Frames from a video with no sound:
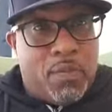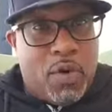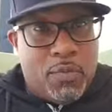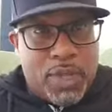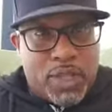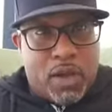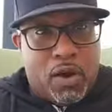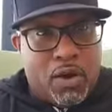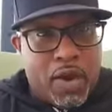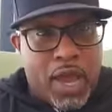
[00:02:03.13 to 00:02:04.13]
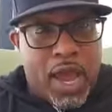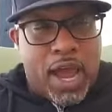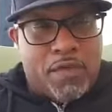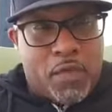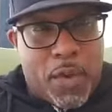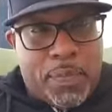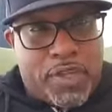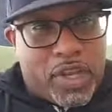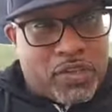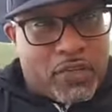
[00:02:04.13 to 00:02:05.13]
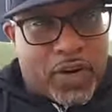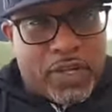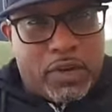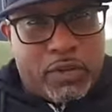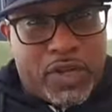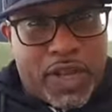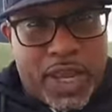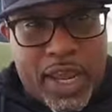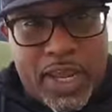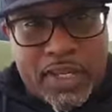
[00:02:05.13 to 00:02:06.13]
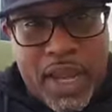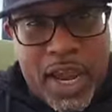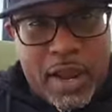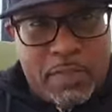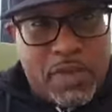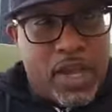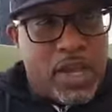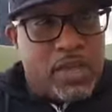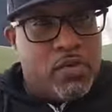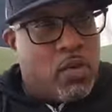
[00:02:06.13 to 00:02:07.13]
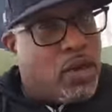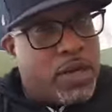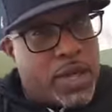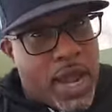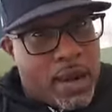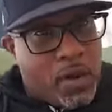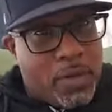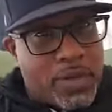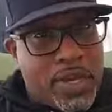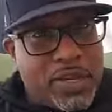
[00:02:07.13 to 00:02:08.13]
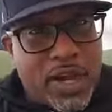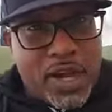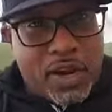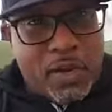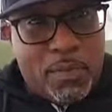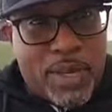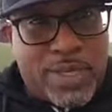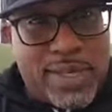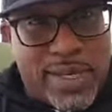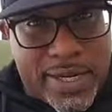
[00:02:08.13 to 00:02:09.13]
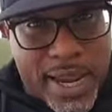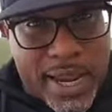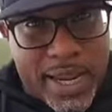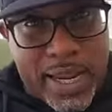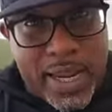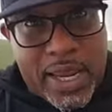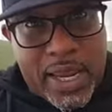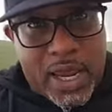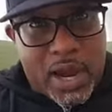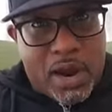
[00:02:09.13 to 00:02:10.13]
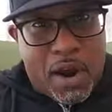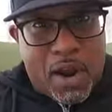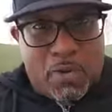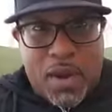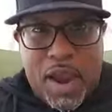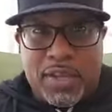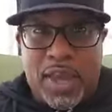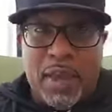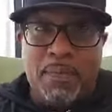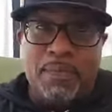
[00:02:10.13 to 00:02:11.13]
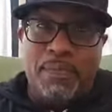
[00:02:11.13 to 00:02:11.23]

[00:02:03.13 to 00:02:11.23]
I won't be long. I have a reputation for closing like 8 times. You all are not going to put that title on me today. All right, rock that.